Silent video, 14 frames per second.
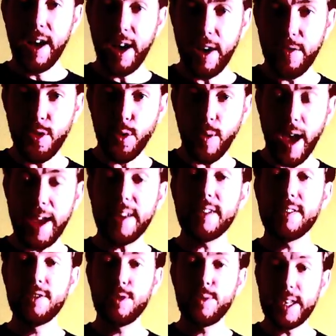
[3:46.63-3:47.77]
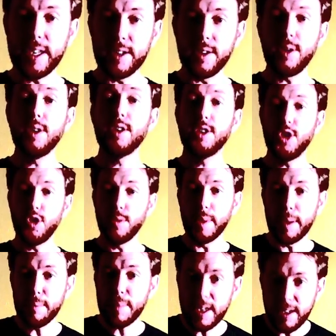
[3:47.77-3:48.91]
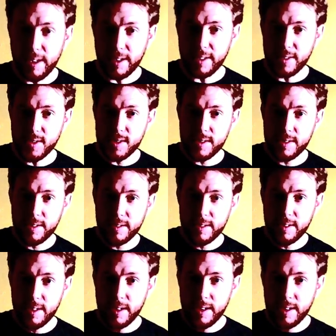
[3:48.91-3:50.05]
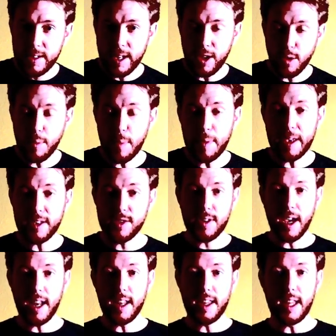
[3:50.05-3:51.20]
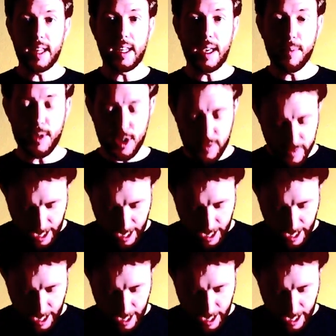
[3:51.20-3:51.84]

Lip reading: of the right to kill human beings. Now, human beings created in the image of